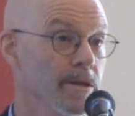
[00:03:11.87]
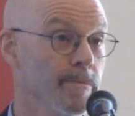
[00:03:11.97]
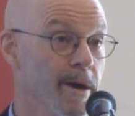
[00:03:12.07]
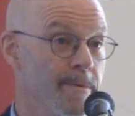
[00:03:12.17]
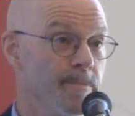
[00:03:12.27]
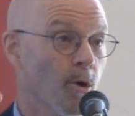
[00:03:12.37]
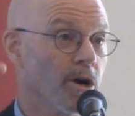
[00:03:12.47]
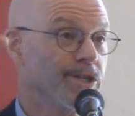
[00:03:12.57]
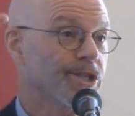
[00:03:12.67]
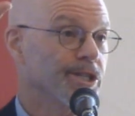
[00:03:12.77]
The baby
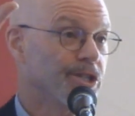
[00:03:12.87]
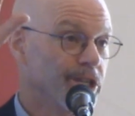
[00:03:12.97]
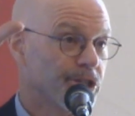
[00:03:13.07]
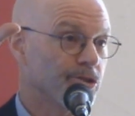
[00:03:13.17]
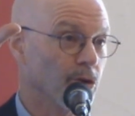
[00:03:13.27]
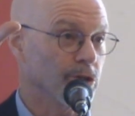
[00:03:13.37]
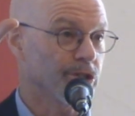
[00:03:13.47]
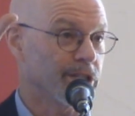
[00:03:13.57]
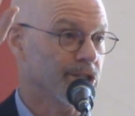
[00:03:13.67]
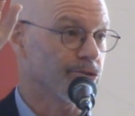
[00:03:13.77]
boy's sister, older
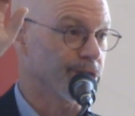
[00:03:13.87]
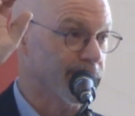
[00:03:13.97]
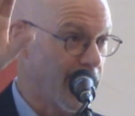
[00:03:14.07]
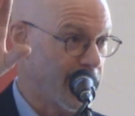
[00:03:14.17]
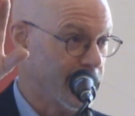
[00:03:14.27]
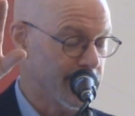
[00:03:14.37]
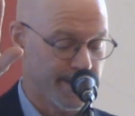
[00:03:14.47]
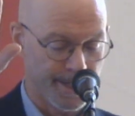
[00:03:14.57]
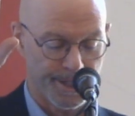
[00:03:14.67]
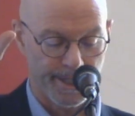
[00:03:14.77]
sister, is standing at a
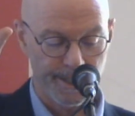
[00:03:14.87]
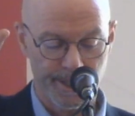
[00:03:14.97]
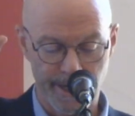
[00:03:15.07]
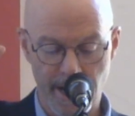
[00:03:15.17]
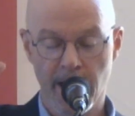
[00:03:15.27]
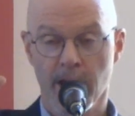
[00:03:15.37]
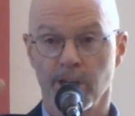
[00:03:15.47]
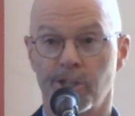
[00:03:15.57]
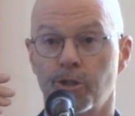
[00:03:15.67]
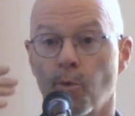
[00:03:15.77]
distance, and
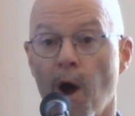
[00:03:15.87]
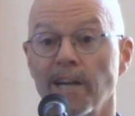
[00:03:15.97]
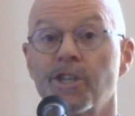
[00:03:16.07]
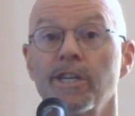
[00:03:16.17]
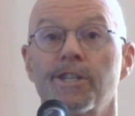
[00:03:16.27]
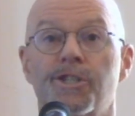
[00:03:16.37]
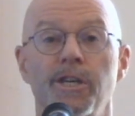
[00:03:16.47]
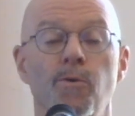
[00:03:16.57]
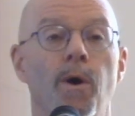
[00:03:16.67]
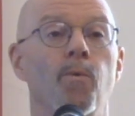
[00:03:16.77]
she's watching to
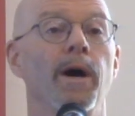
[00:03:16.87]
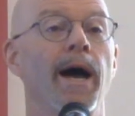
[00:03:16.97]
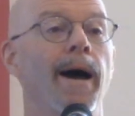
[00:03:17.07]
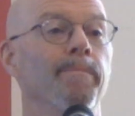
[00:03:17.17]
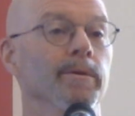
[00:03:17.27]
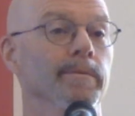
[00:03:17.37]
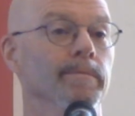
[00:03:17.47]
see what will happen.